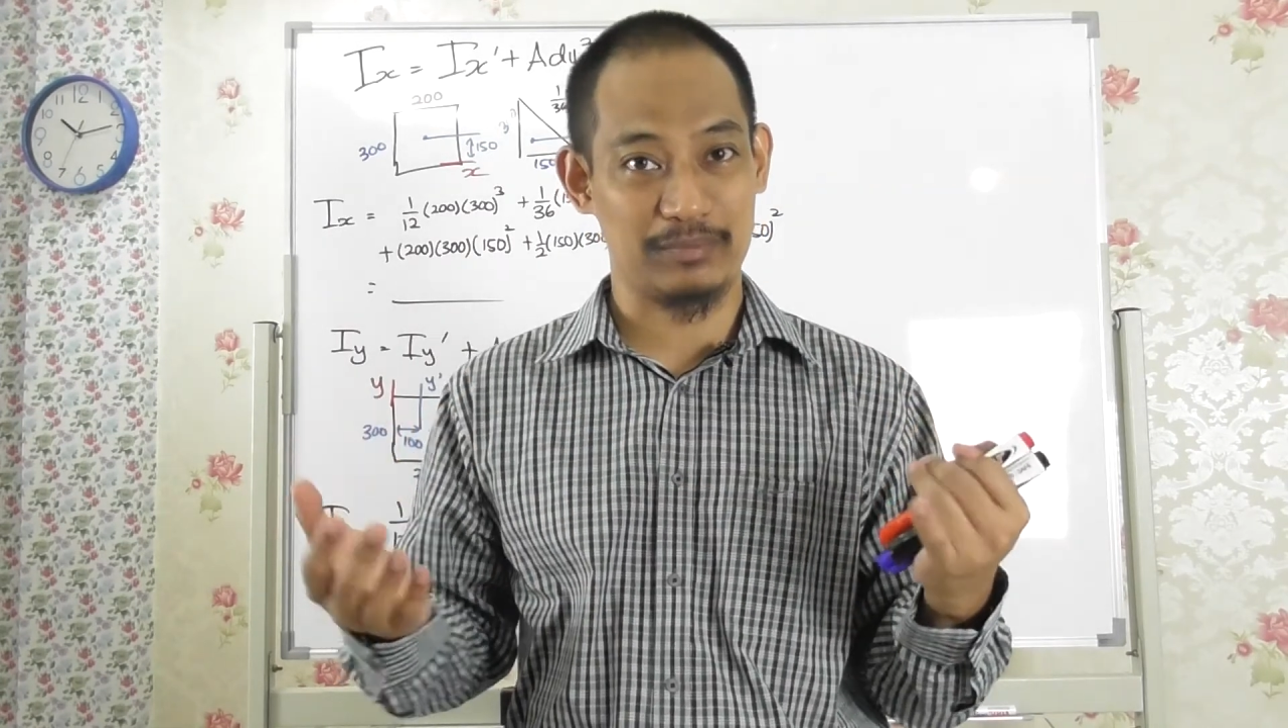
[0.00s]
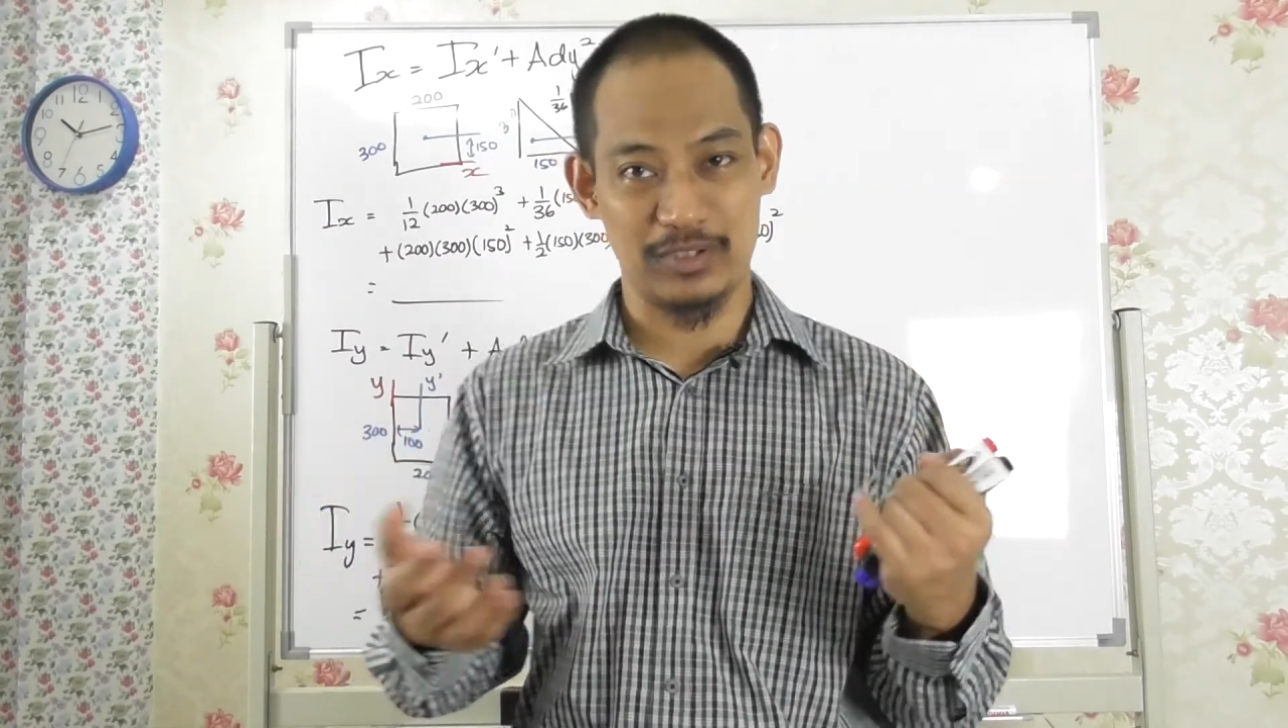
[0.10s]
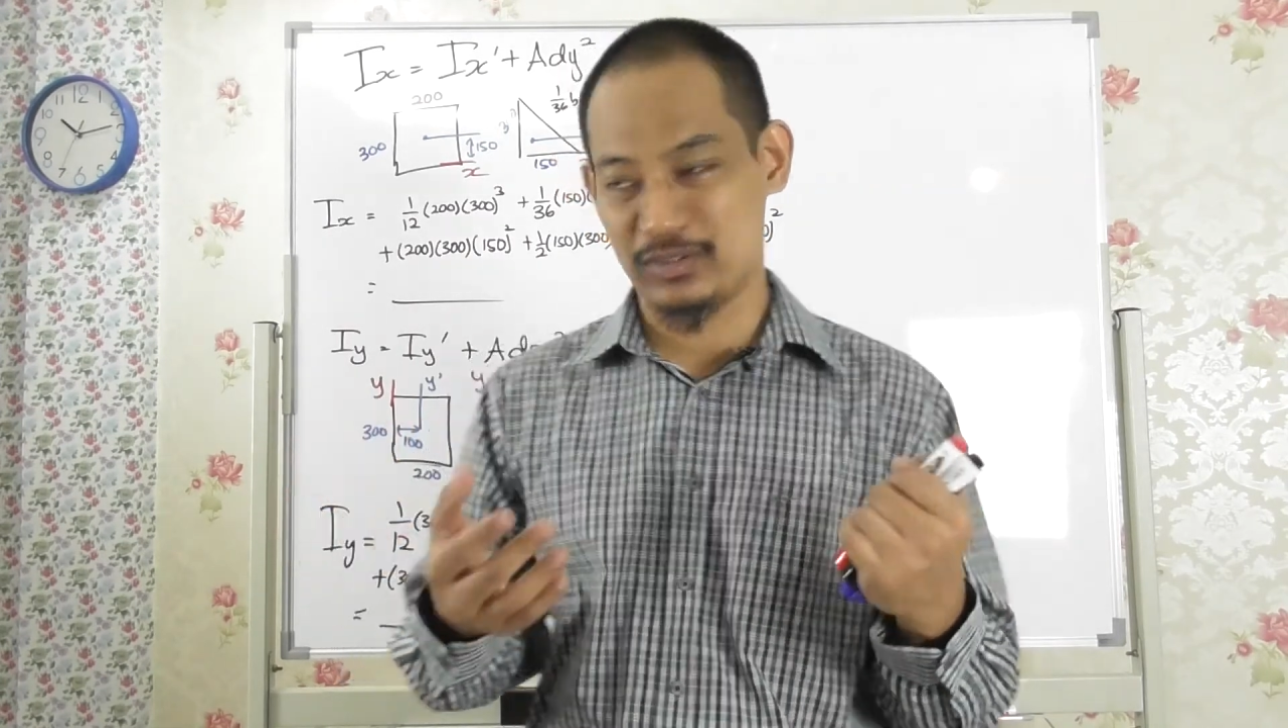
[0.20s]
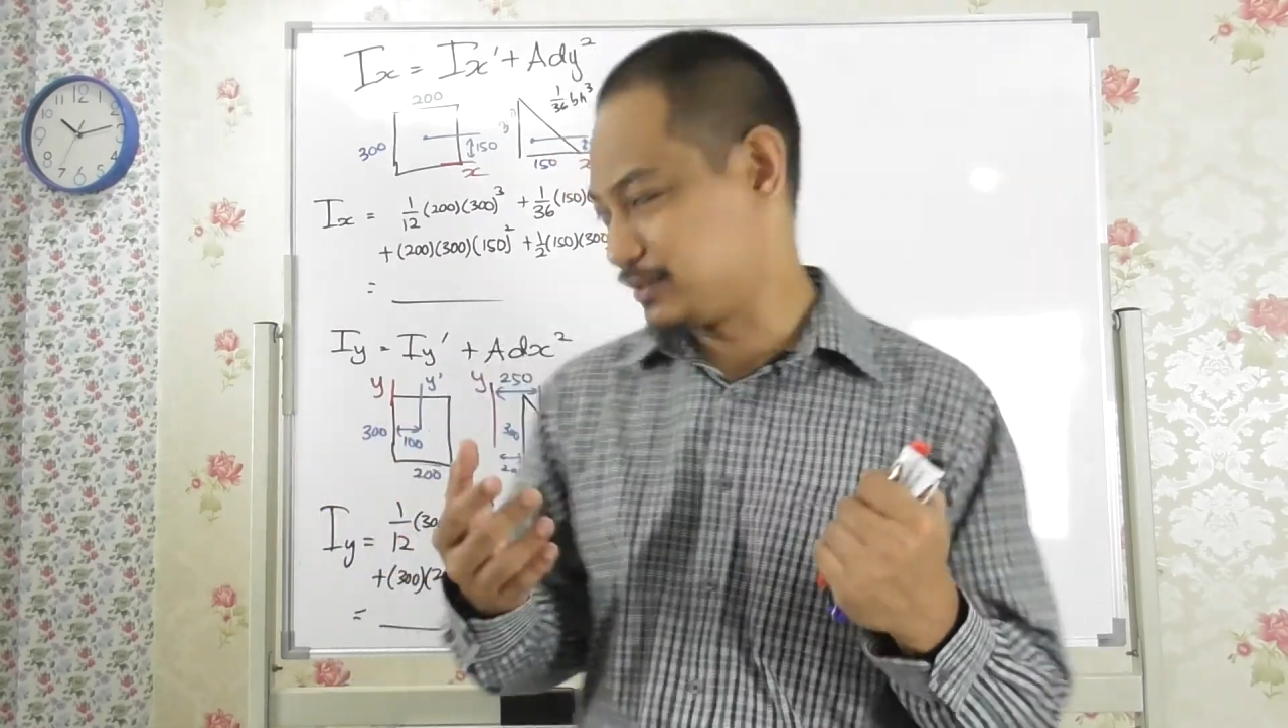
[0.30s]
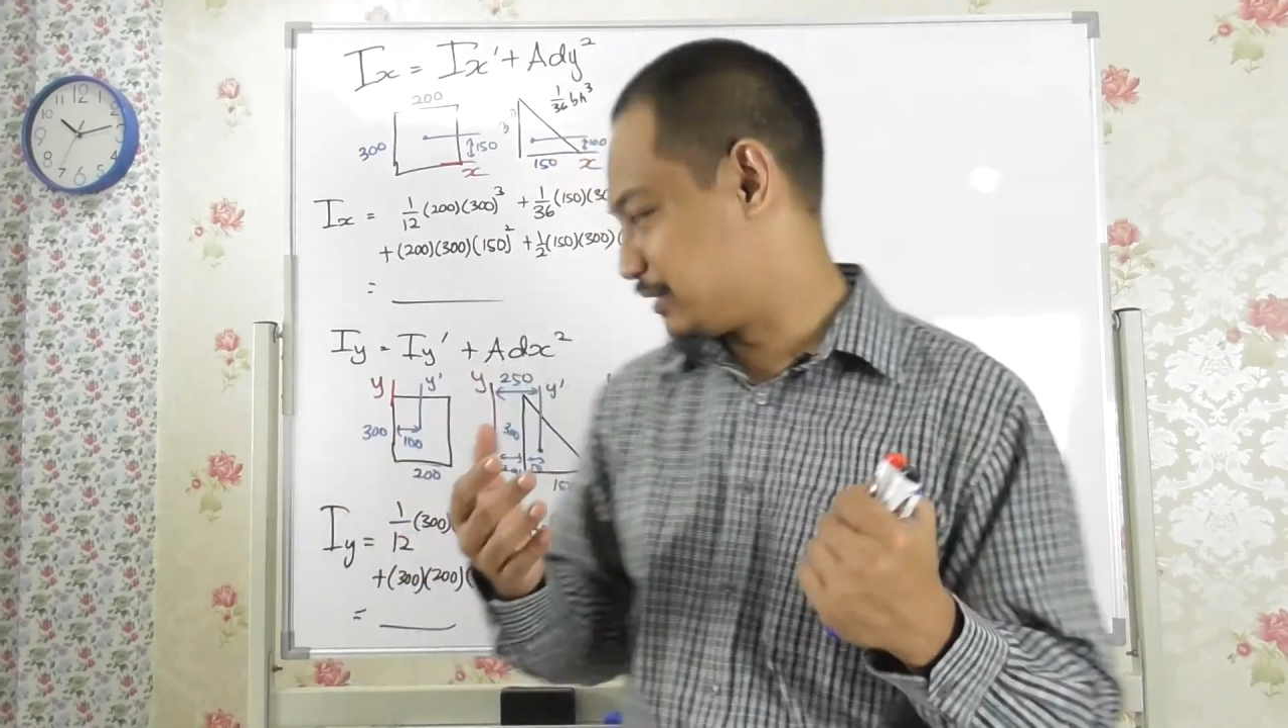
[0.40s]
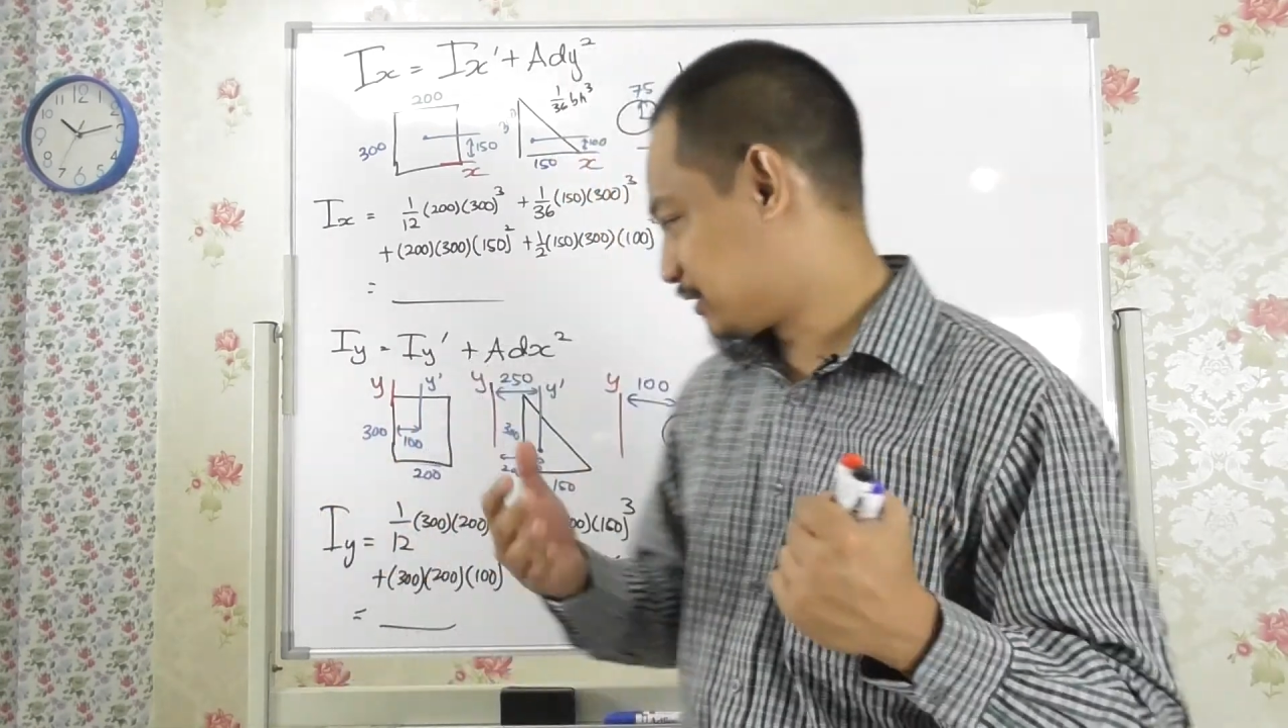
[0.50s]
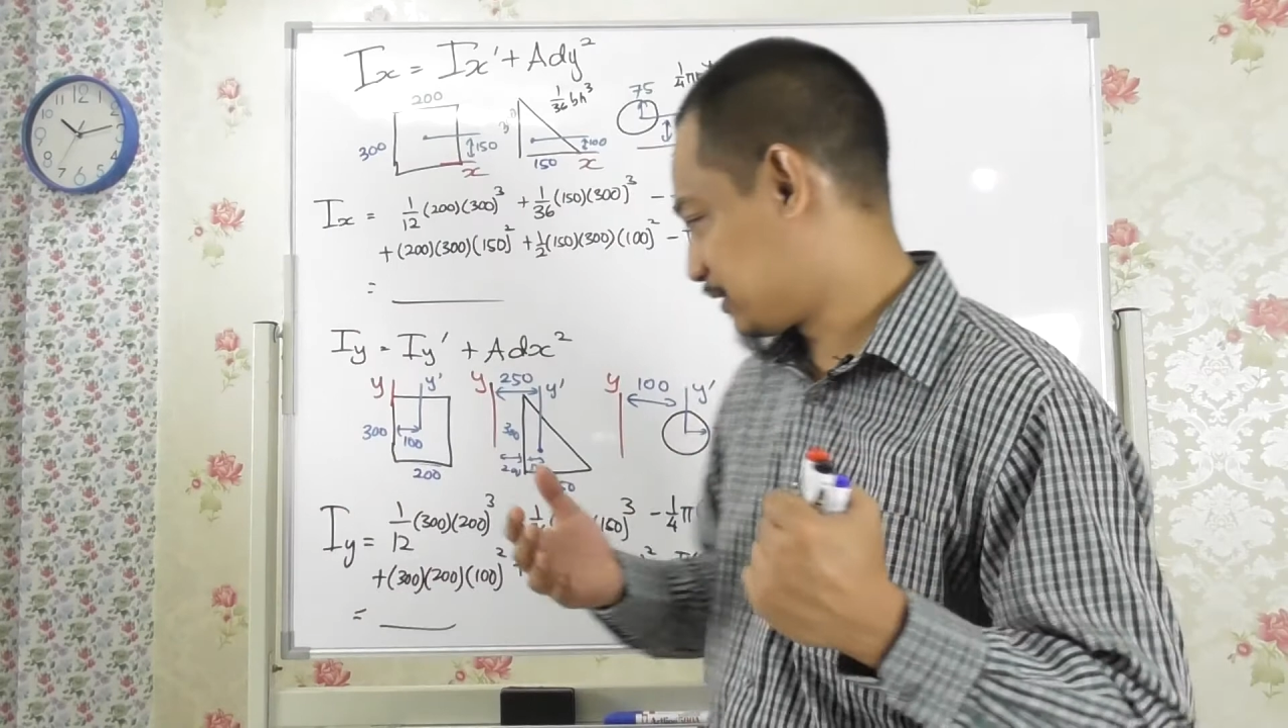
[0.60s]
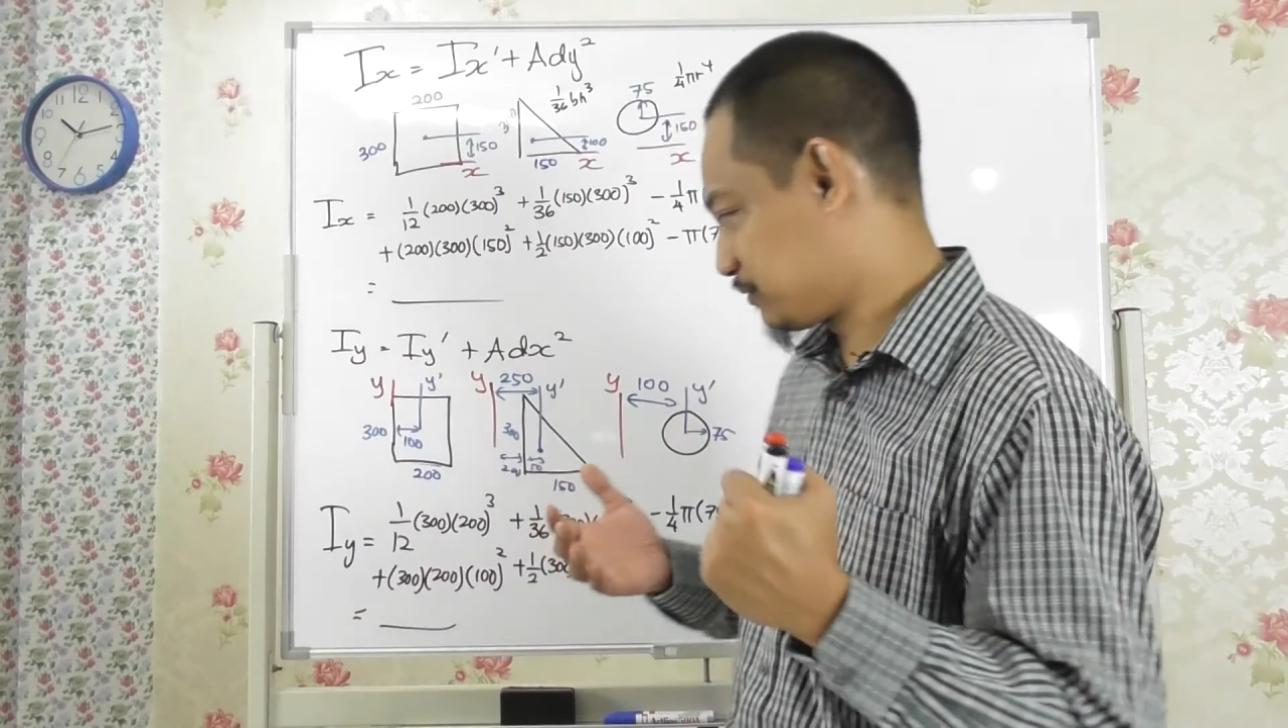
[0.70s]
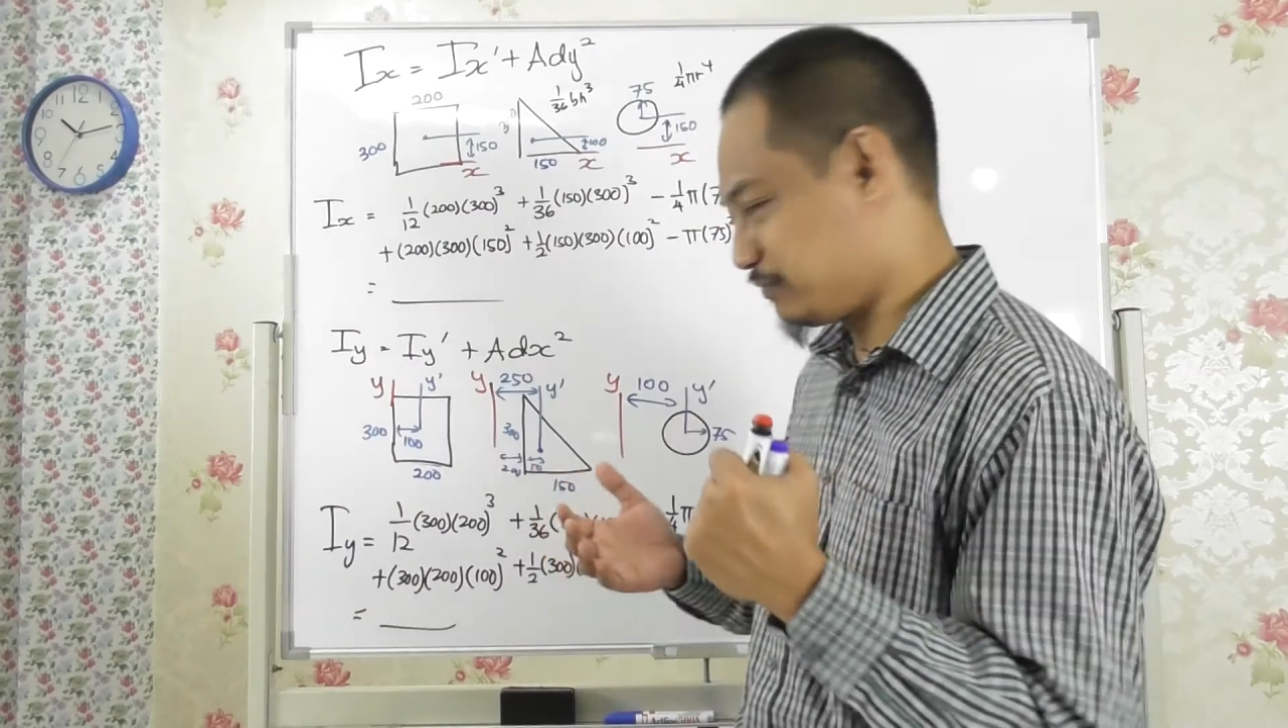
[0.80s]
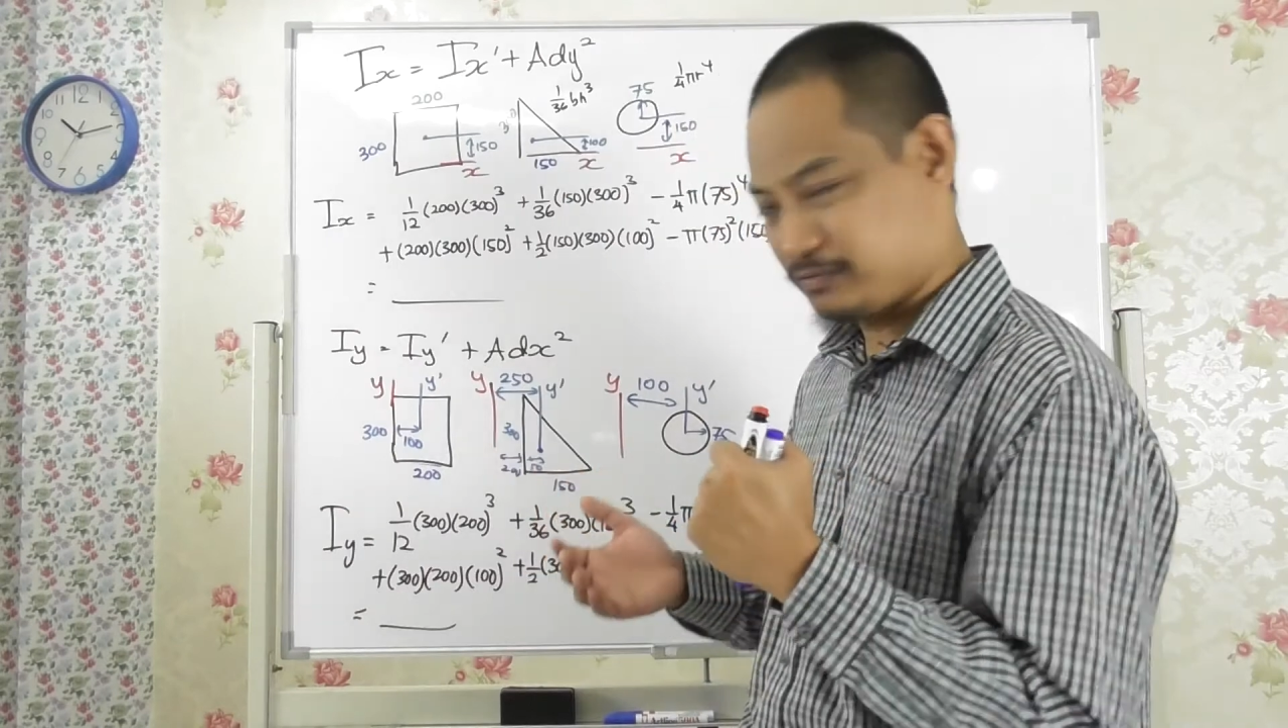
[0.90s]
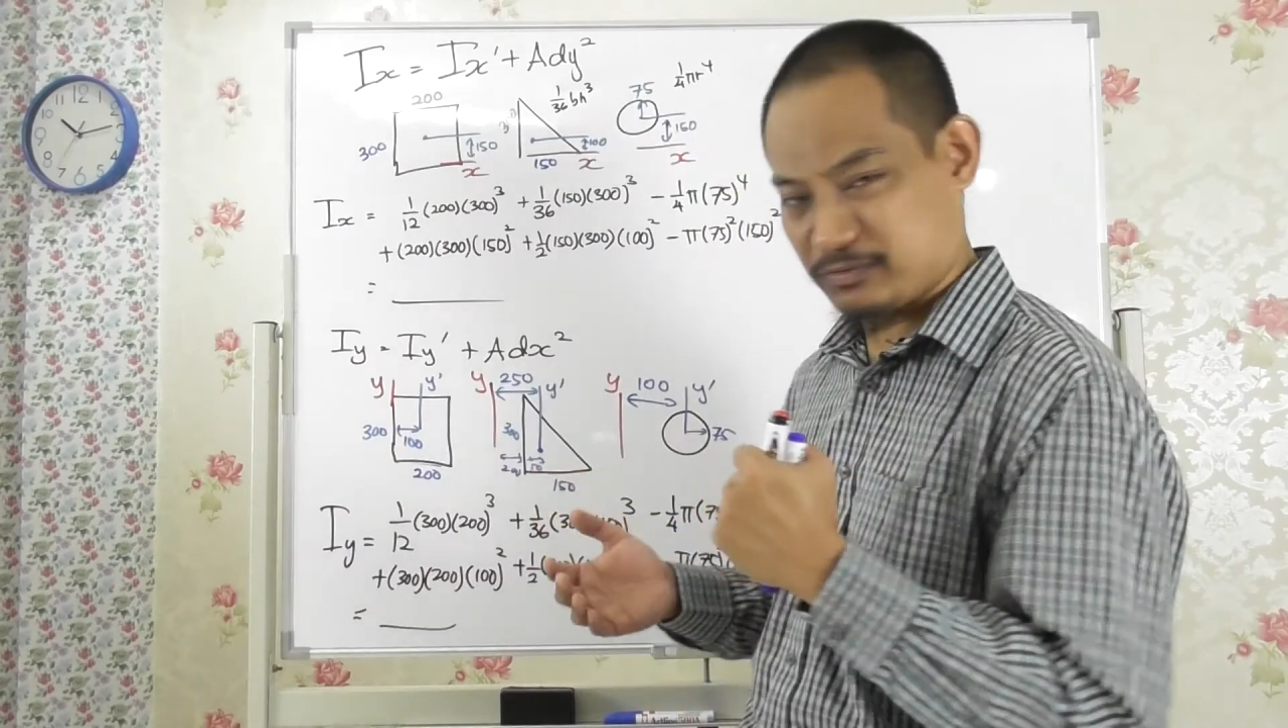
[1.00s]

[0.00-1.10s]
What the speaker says: because it's